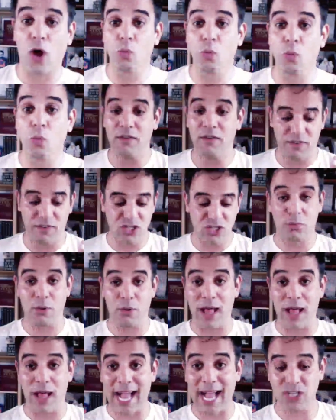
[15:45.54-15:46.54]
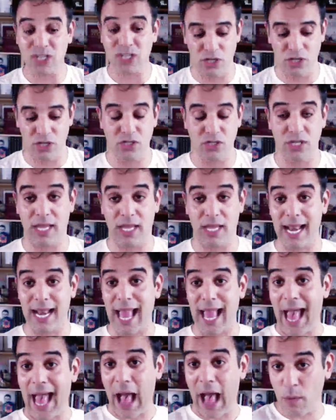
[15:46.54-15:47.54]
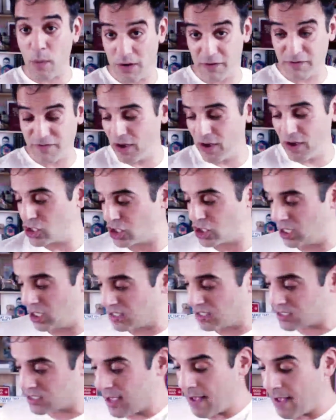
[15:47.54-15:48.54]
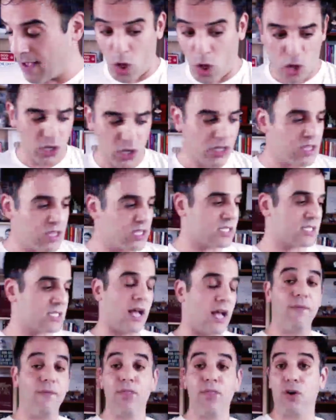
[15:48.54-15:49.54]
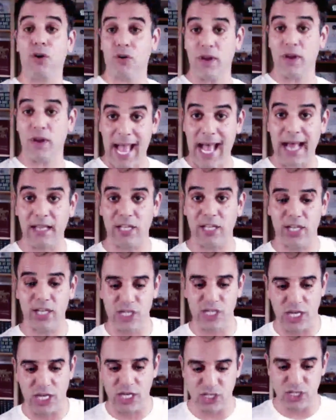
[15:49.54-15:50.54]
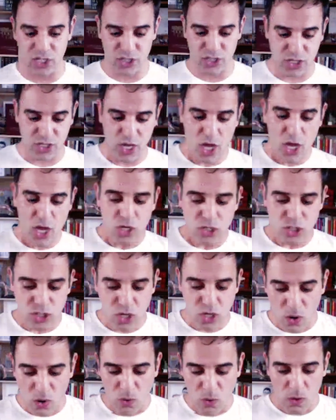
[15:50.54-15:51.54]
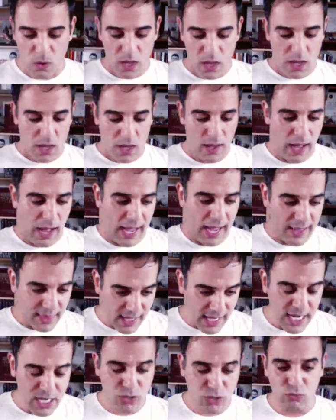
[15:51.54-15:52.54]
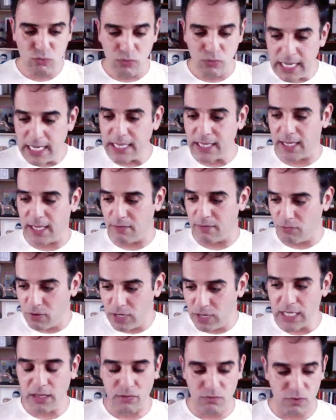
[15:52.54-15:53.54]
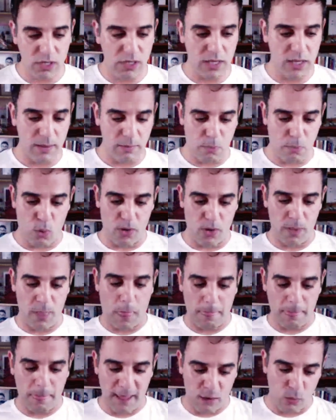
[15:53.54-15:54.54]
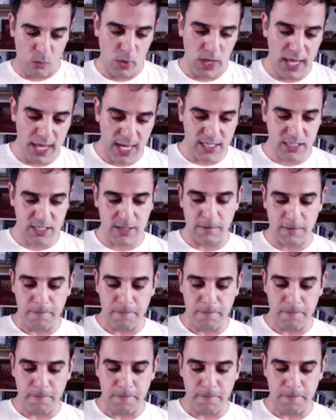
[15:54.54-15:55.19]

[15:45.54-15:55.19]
a vegetable actually looks like and how it functions. All of a sudden, the reality changes. So I think it's really, really, really important that we as